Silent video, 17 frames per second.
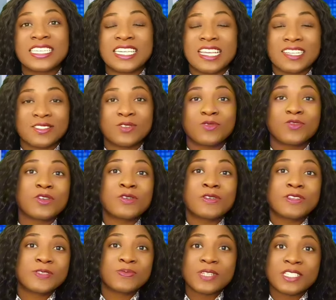Upon
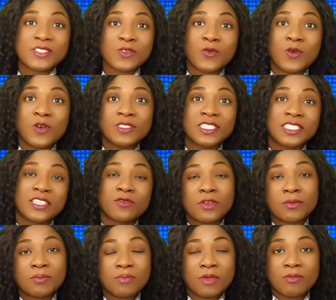all the things that
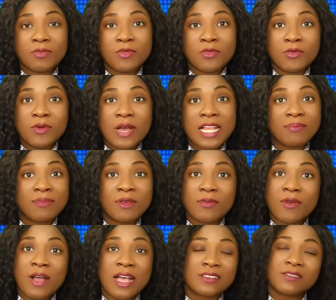y'all Edochie
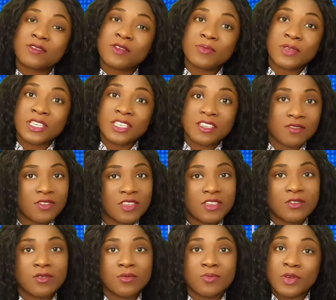did to this woman, and
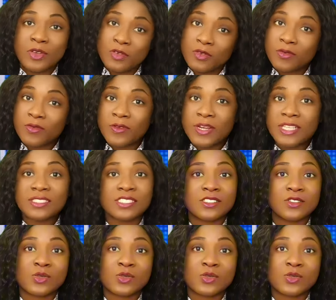still do, you know,